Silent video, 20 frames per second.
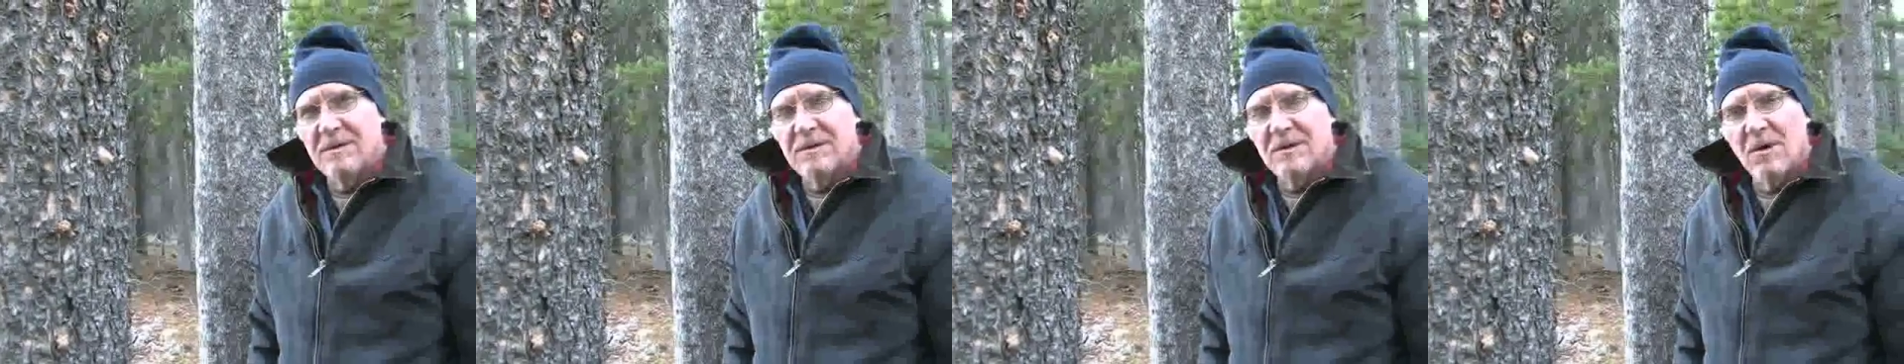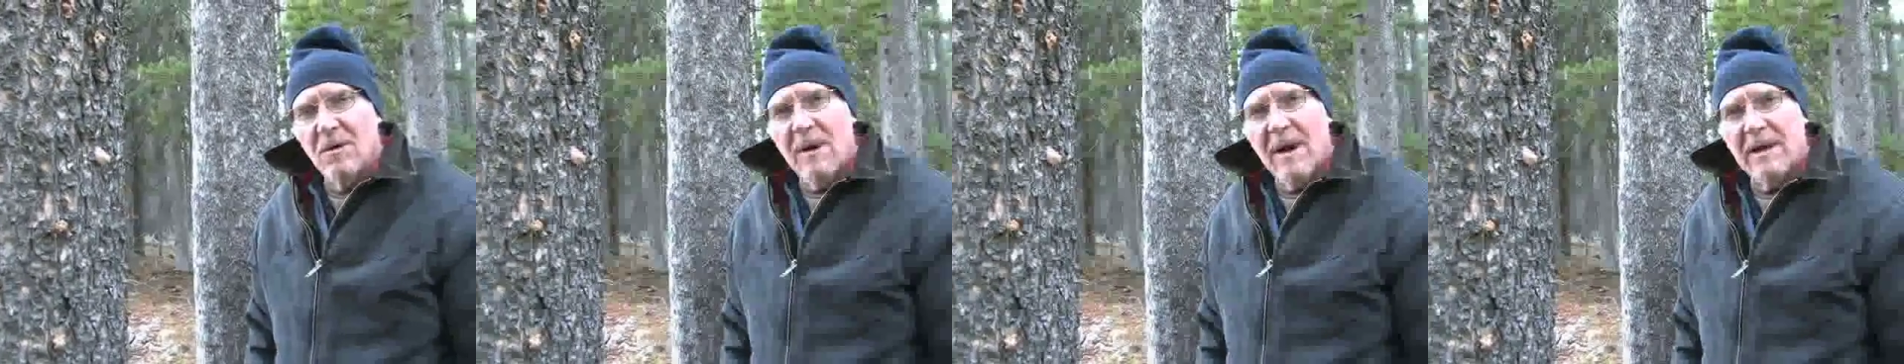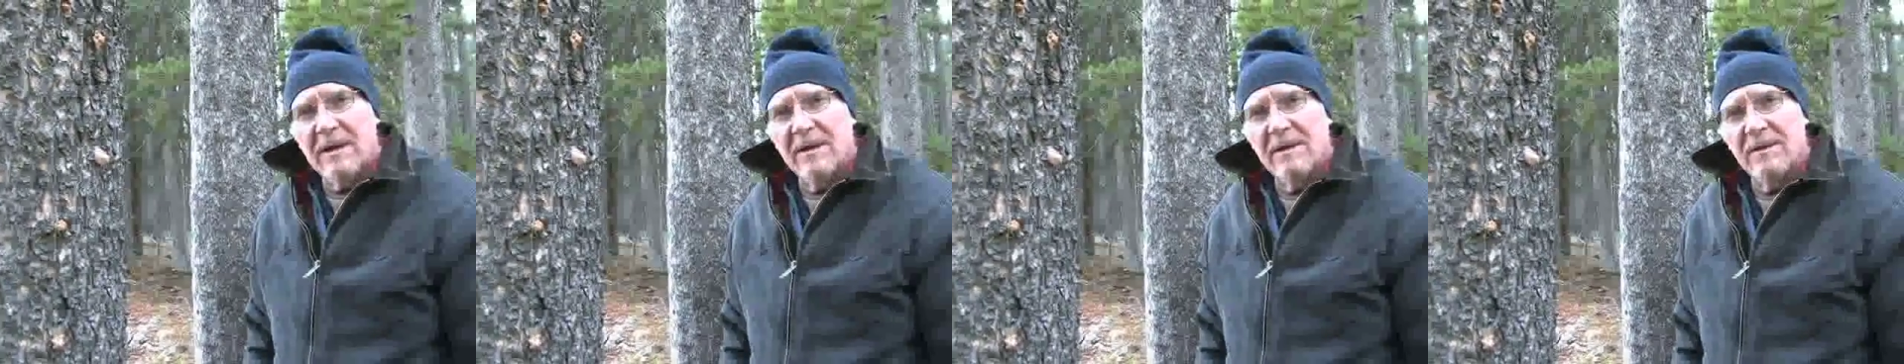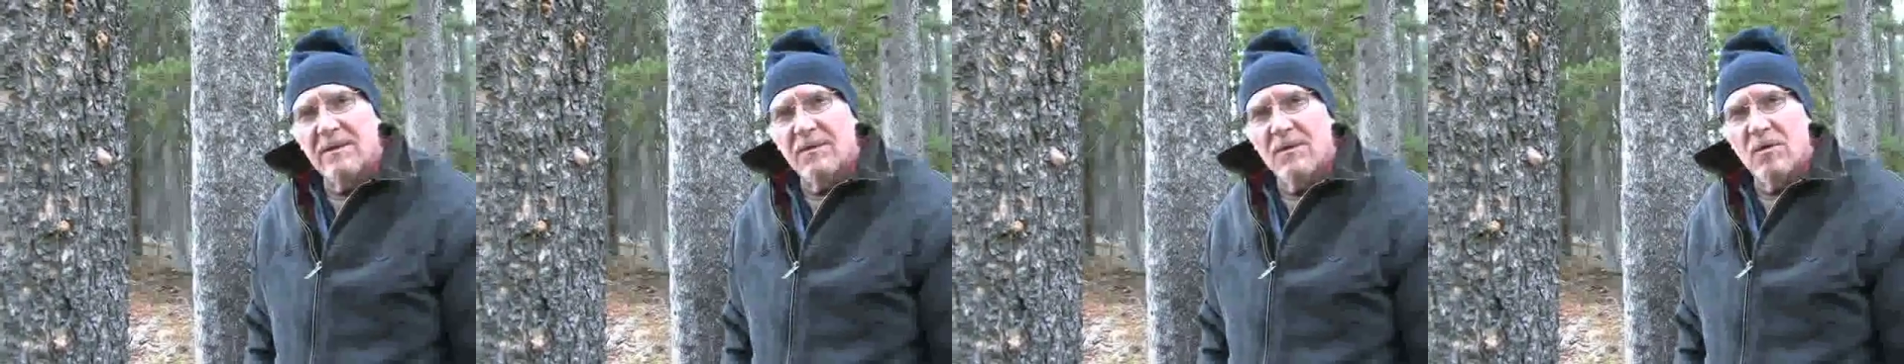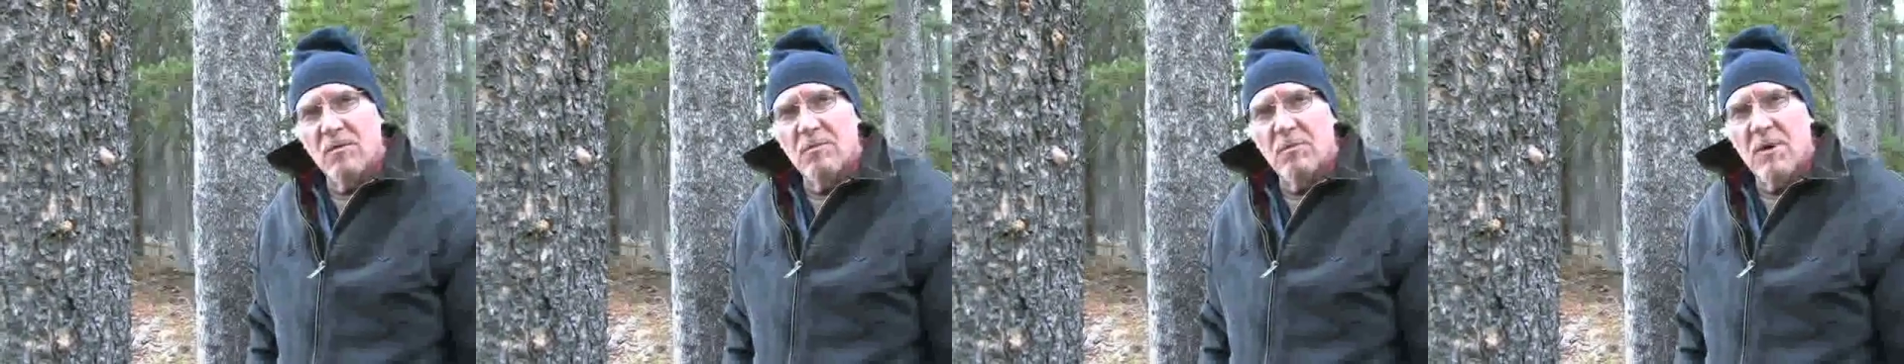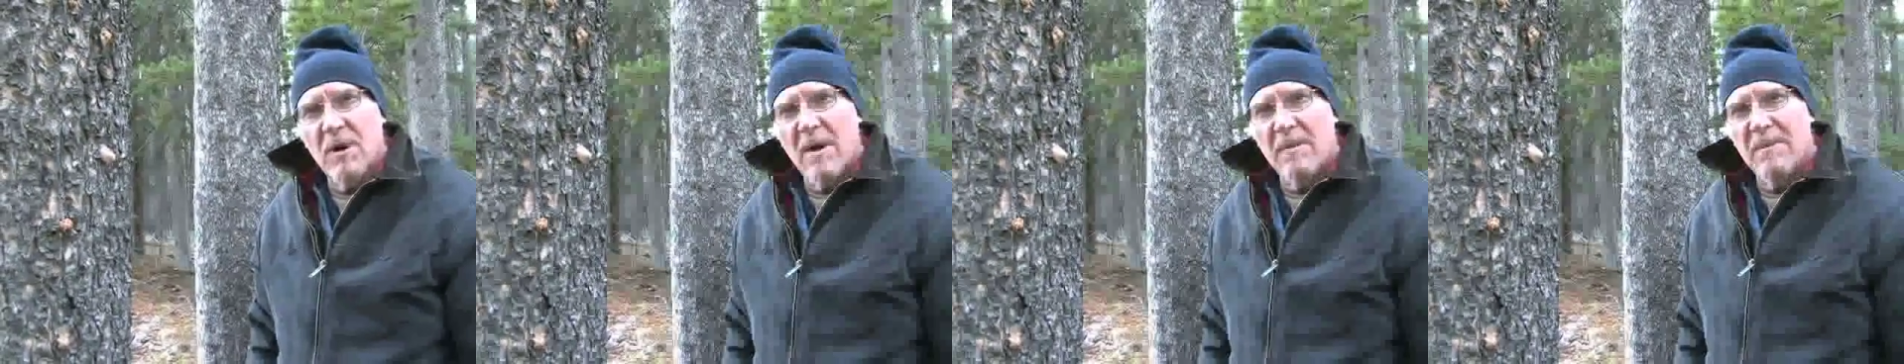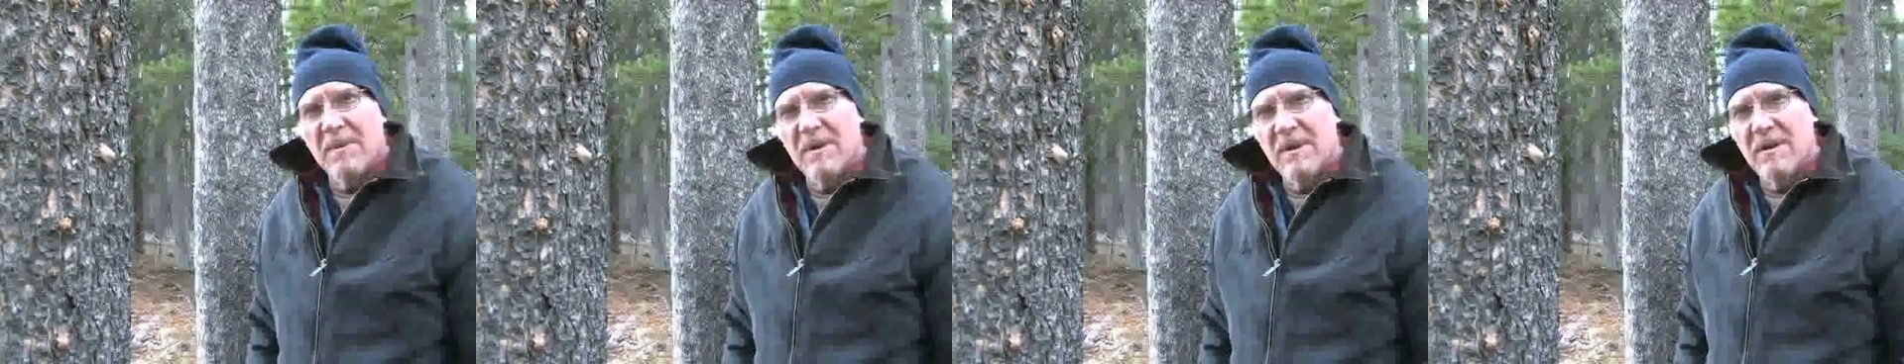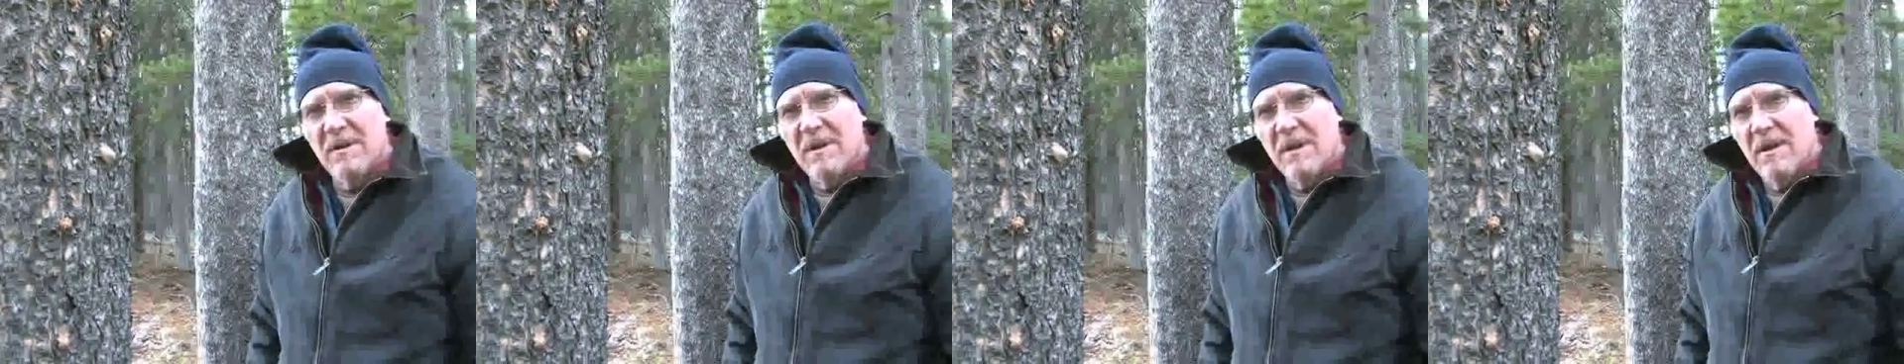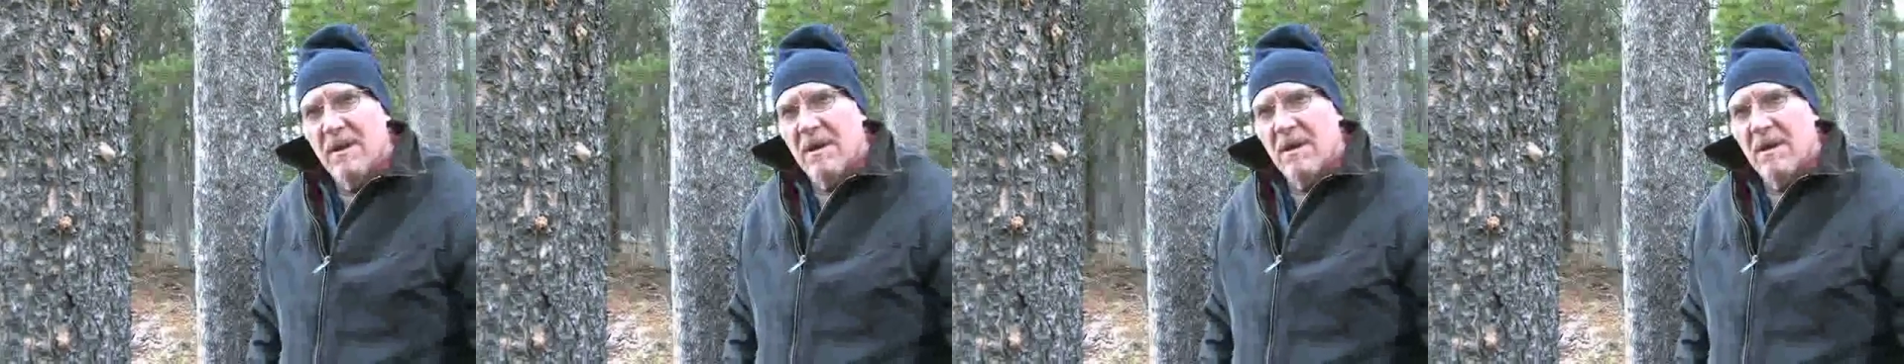is go out on their own property,